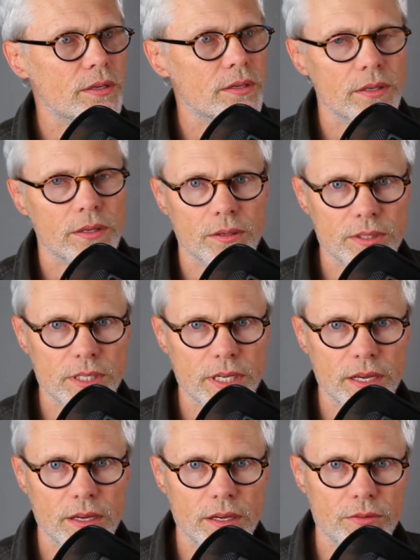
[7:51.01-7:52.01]
you know
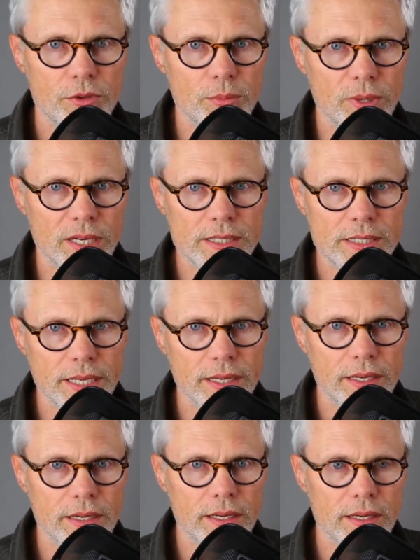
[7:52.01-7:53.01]
take a few months take
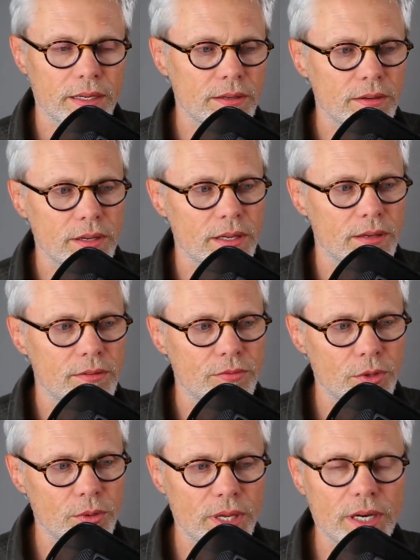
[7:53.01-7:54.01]
a
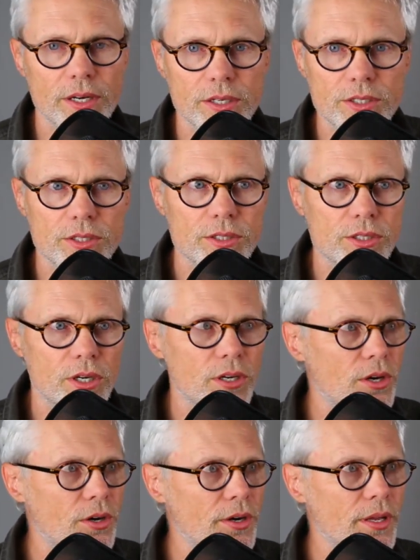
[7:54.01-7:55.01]
few years to start
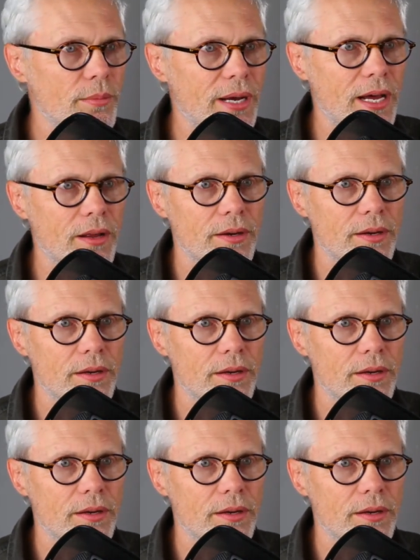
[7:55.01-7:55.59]
learning about